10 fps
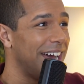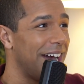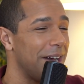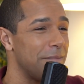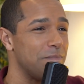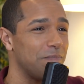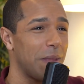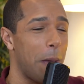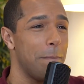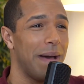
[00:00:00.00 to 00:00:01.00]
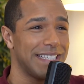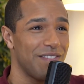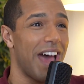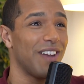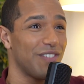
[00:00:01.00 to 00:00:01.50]
um a
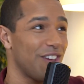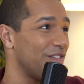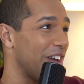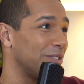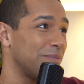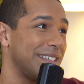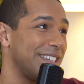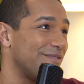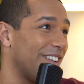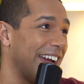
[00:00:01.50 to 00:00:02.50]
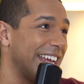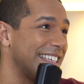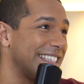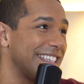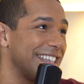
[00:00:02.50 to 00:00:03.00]
massive advocate for L G B T
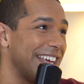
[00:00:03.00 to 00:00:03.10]
rights,